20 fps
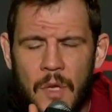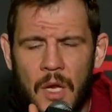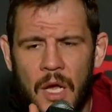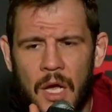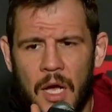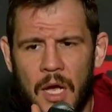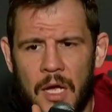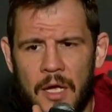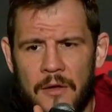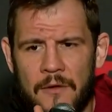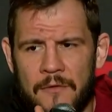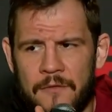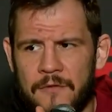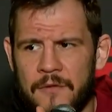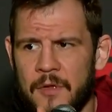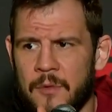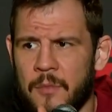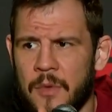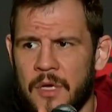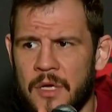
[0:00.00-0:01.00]
I
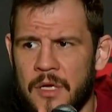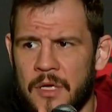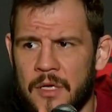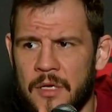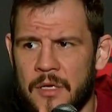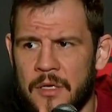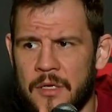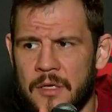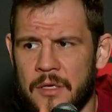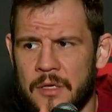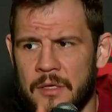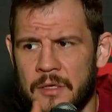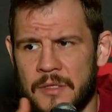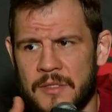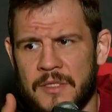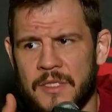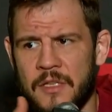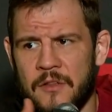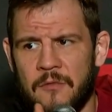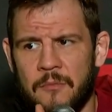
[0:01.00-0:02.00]
feel
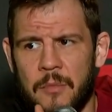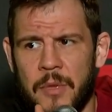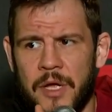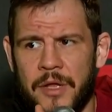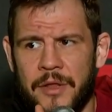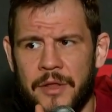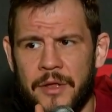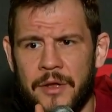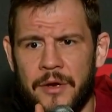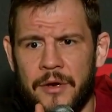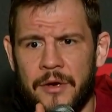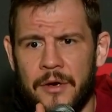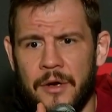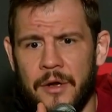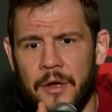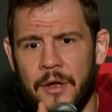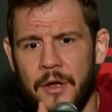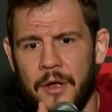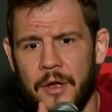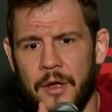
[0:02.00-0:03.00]
myself better,
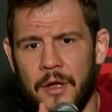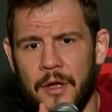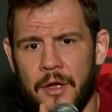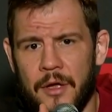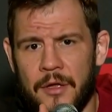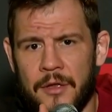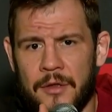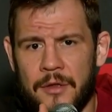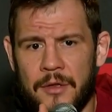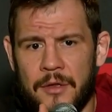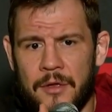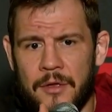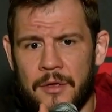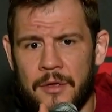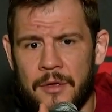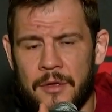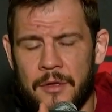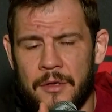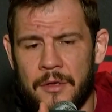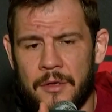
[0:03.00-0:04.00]

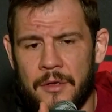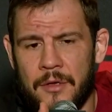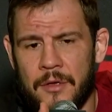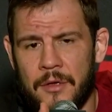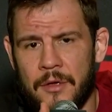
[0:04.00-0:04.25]
and